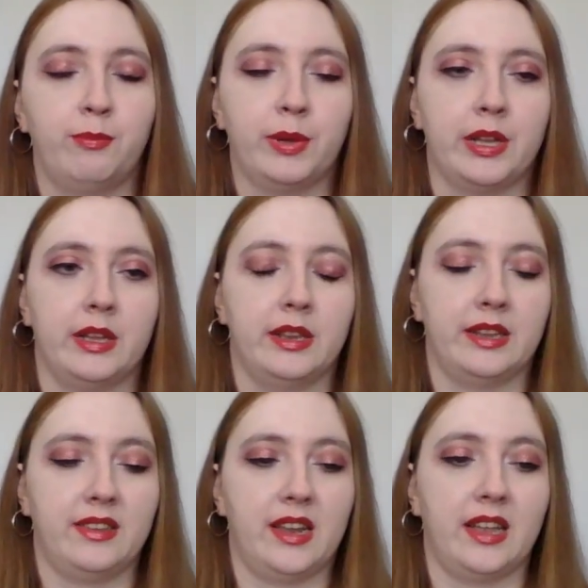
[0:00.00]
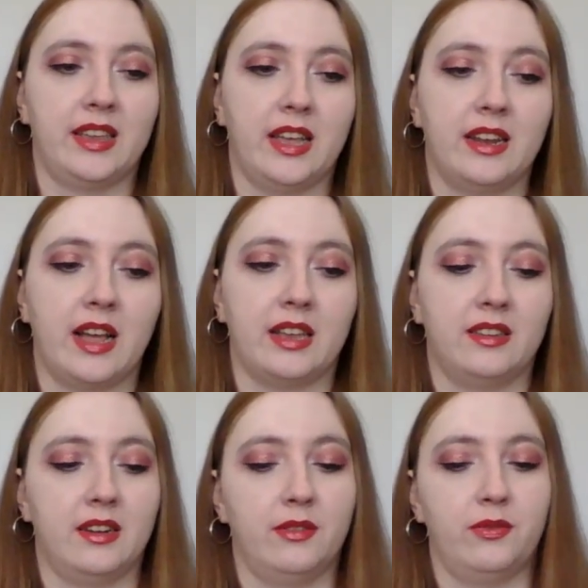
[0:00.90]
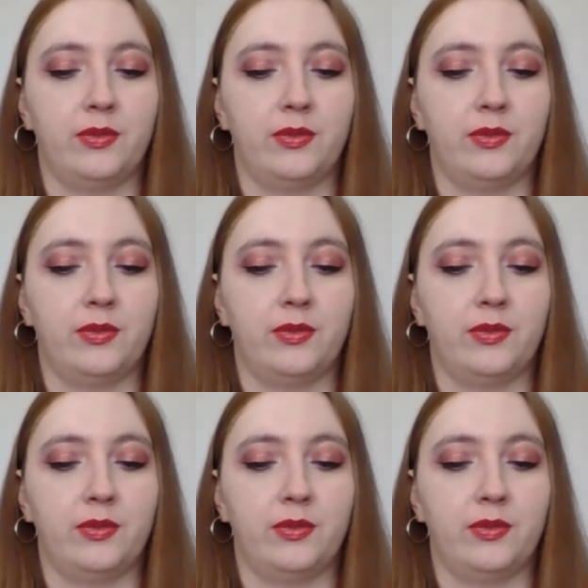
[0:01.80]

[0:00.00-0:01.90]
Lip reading: But like I said, again, I didn't